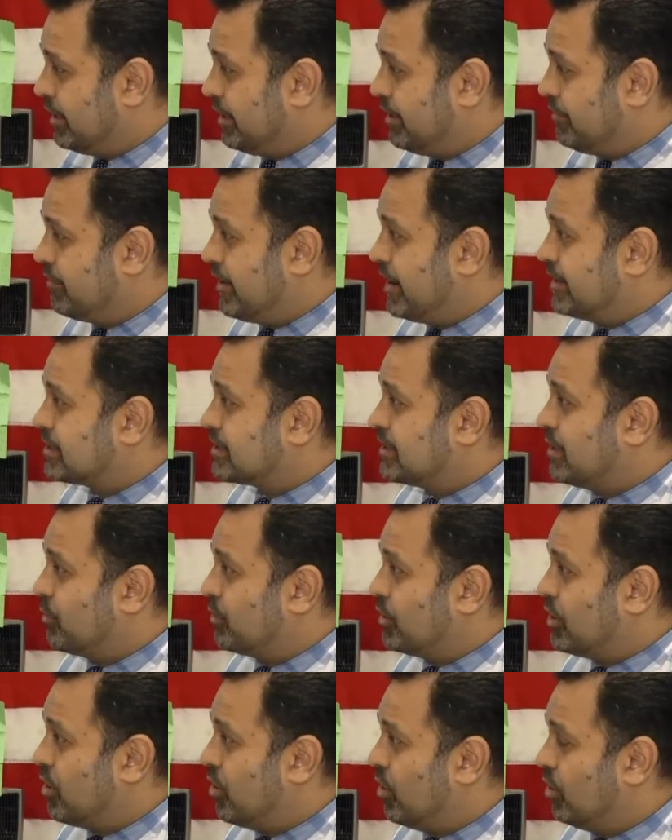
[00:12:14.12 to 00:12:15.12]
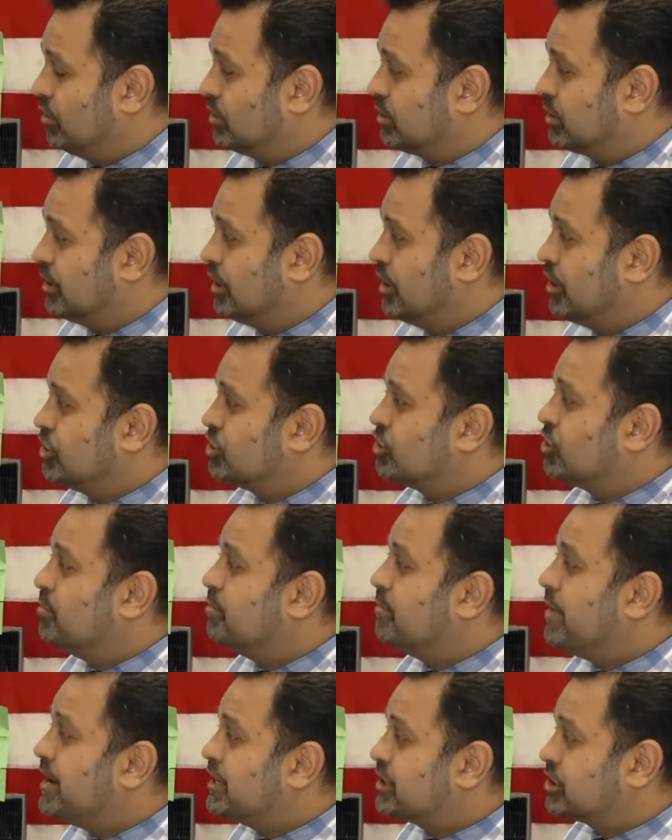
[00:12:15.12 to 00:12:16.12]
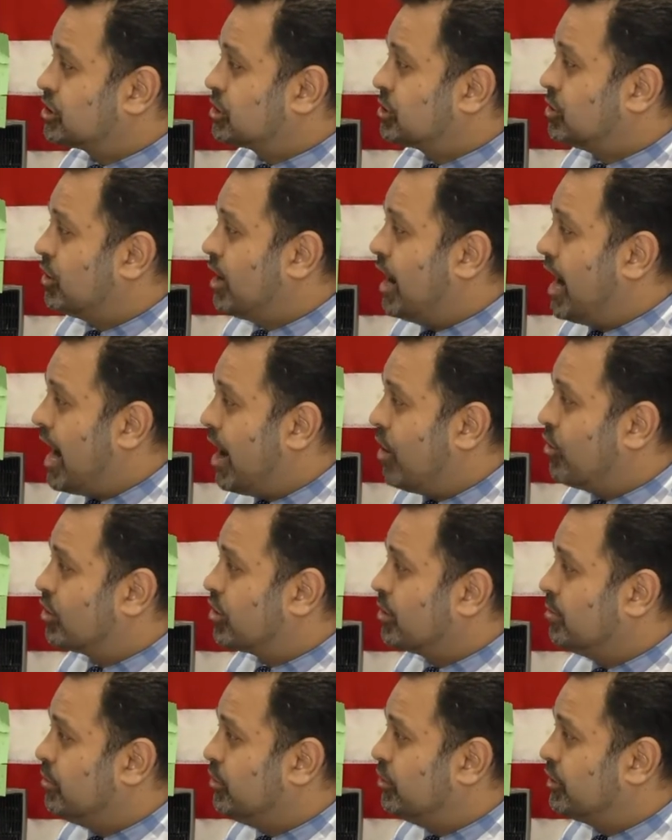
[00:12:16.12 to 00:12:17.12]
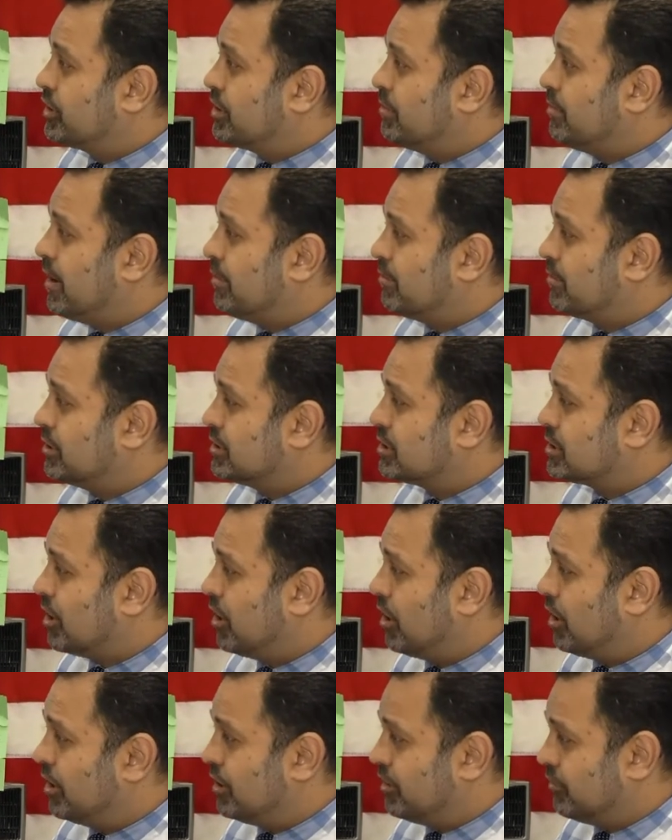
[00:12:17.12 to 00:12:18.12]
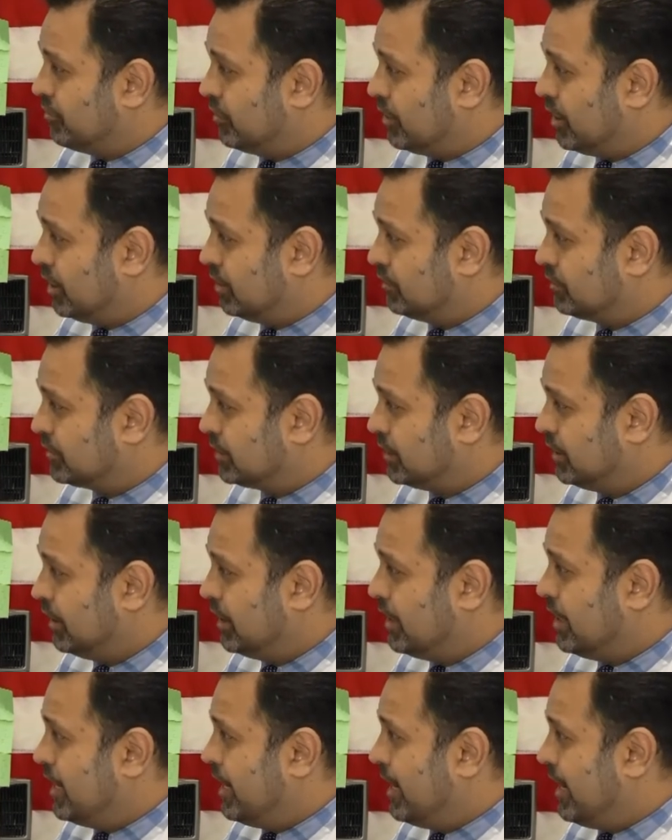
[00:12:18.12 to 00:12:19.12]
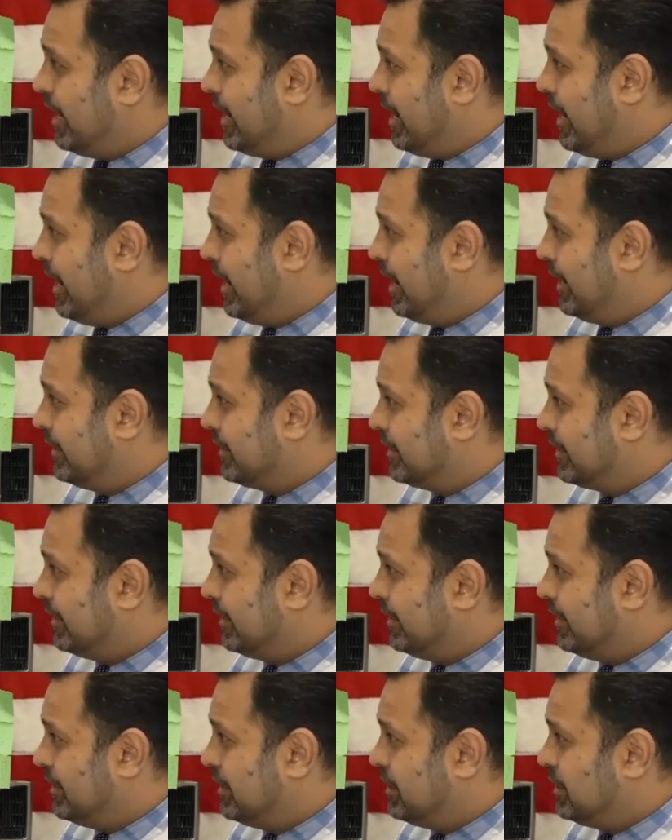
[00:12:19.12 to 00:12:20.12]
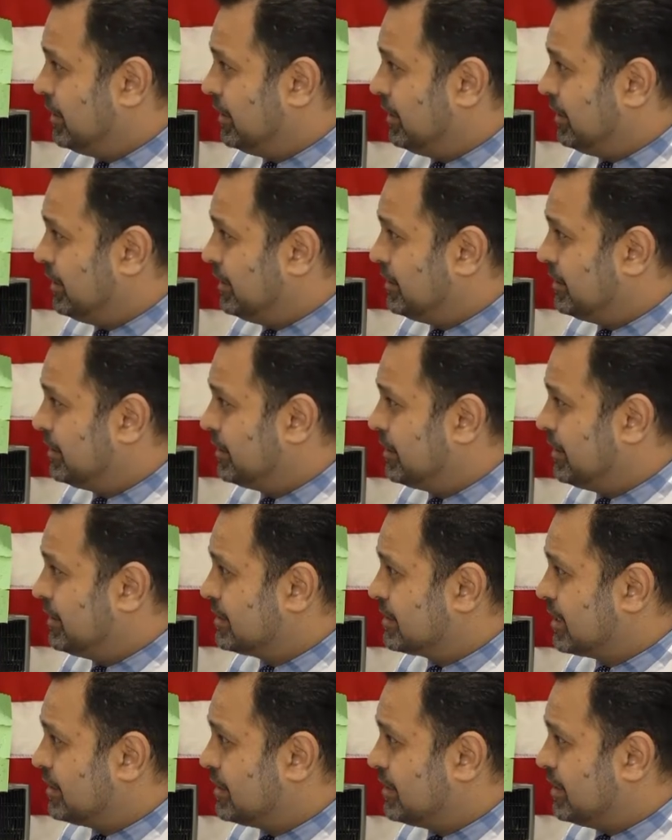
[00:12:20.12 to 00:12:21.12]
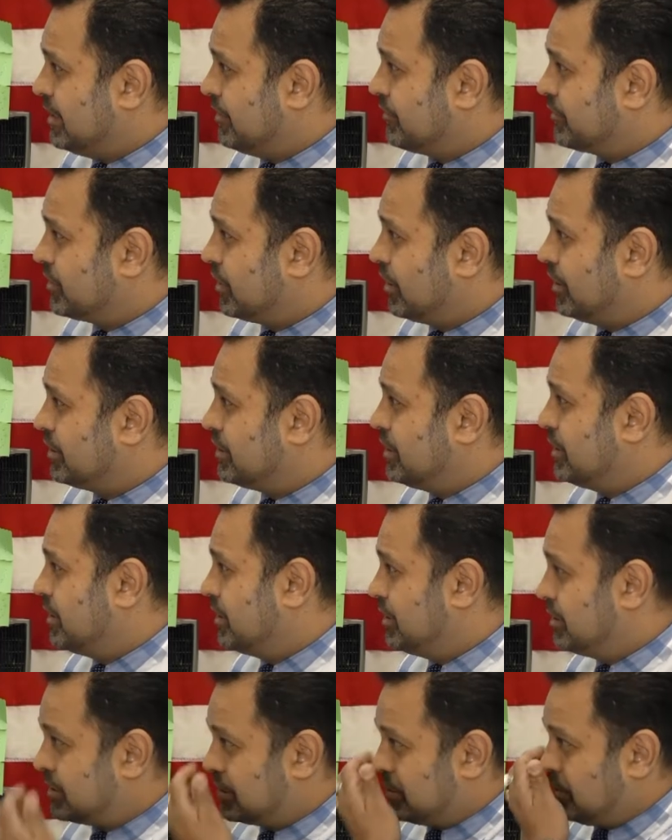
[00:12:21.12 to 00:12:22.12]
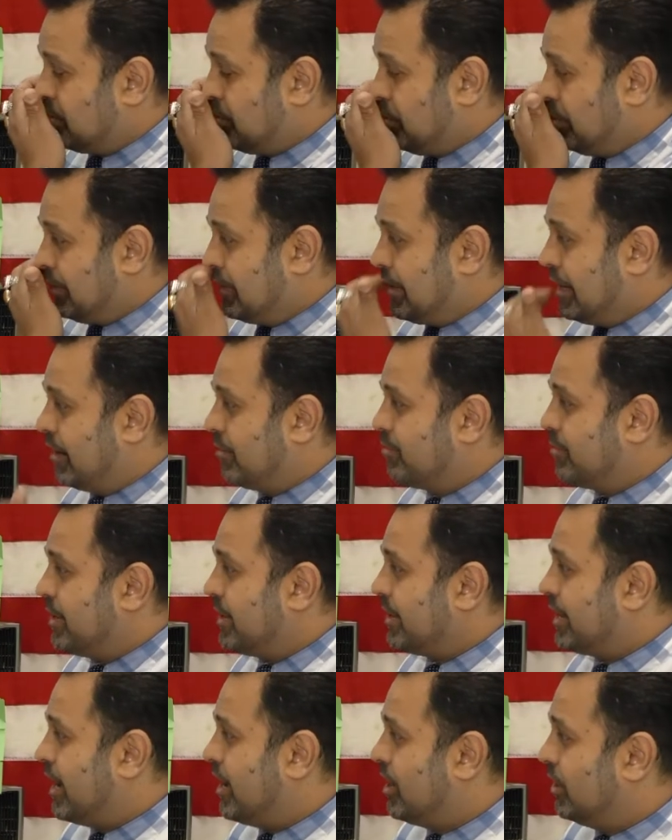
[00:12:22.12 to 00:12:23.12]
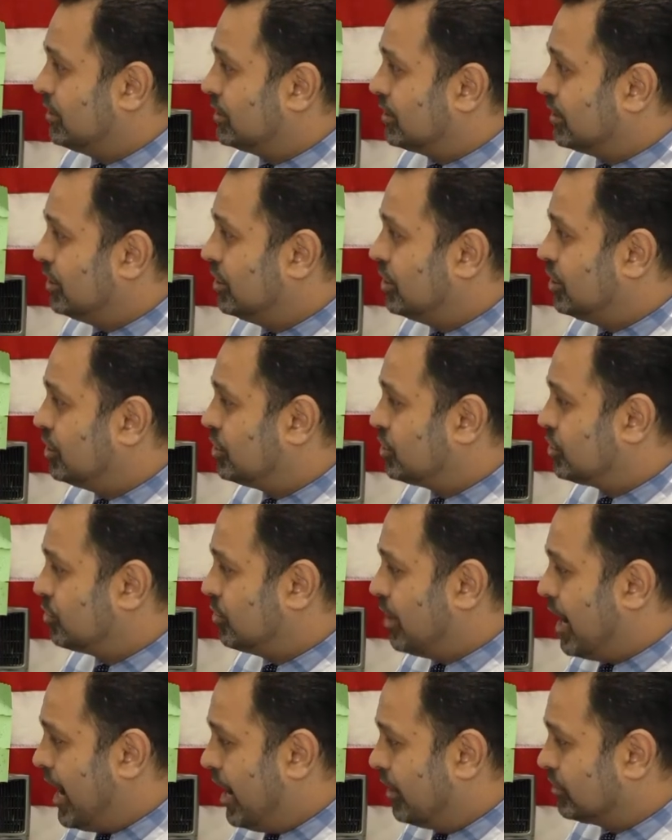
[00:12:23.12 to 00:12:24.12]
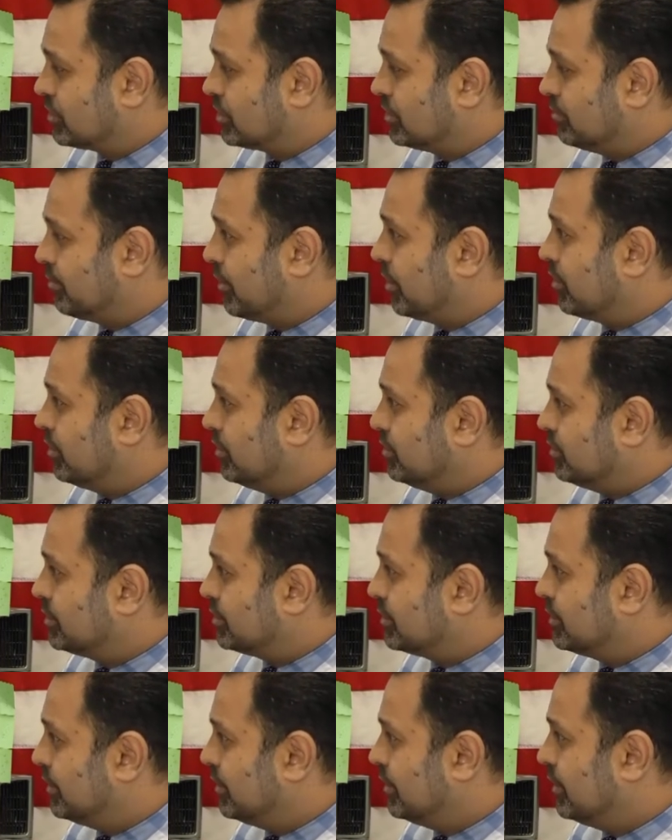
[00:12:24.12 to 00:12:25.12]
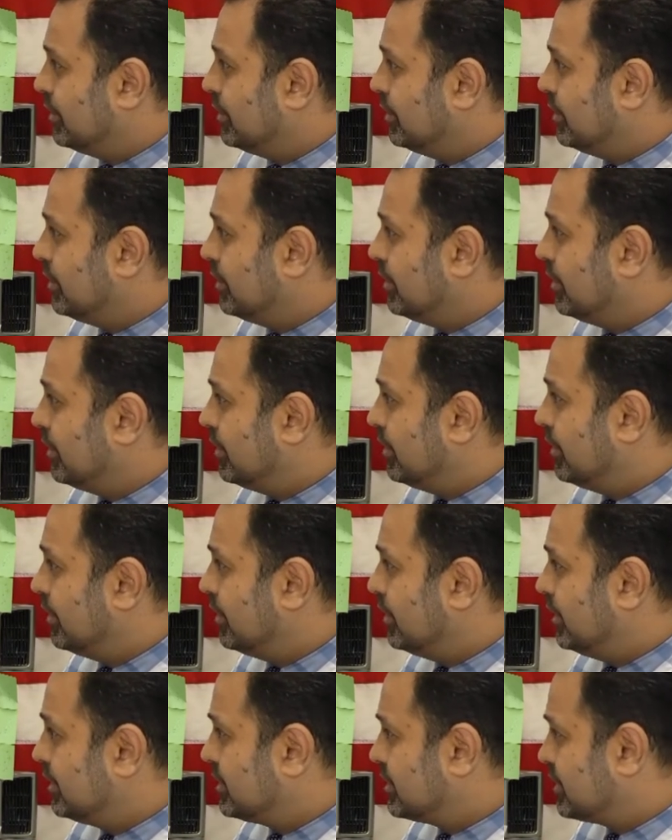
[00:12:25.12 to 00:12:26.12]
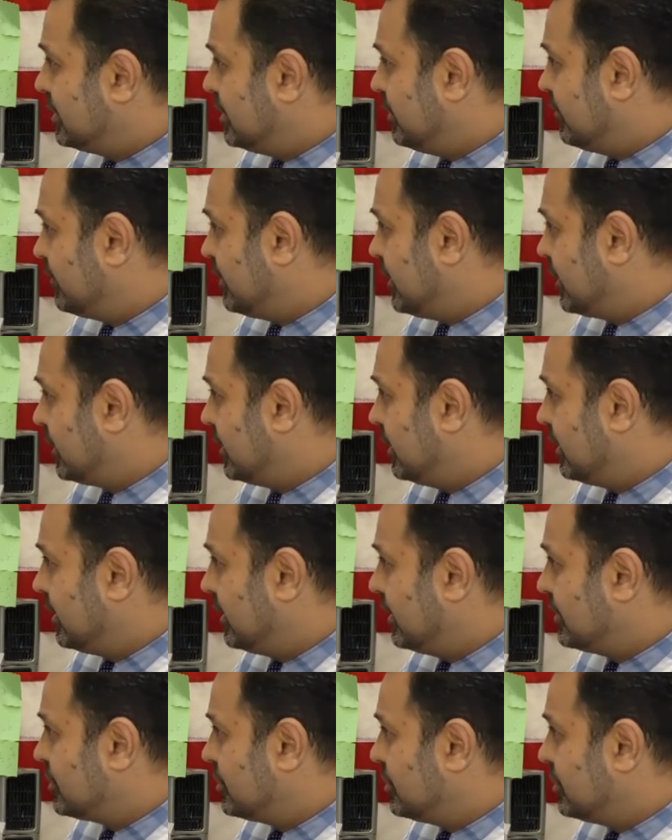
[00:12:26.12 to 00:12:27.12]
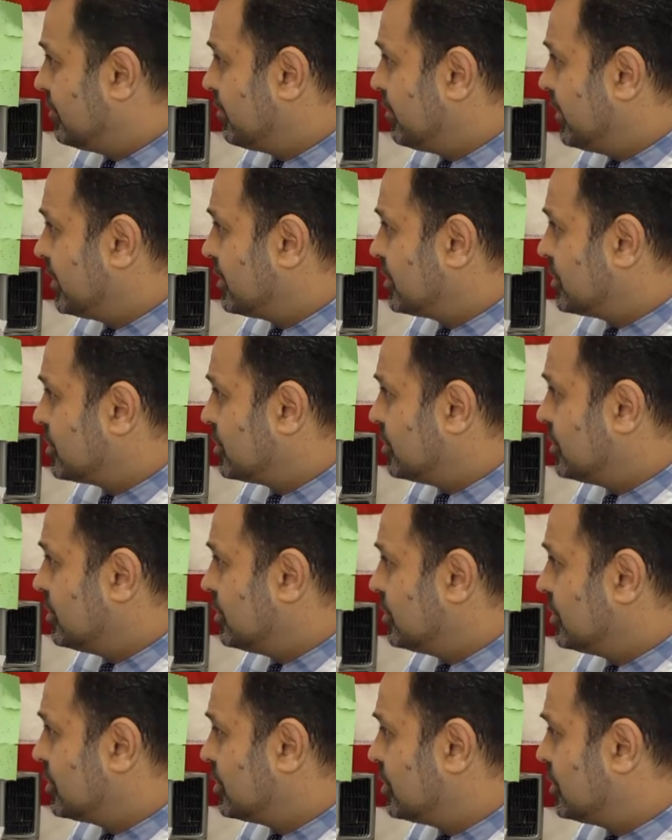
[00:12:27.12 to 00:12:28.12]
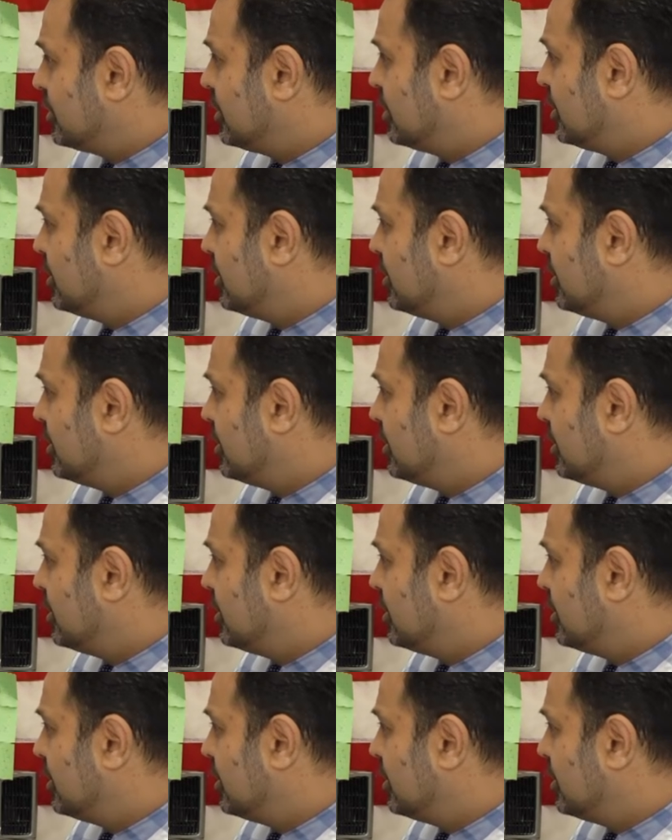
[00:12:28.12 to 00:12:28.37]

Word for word: events that we hold to make sure our community members are involved, and these are the iftar dinners that are being held throughout the boroughs. Let's see if I can get you the pictures.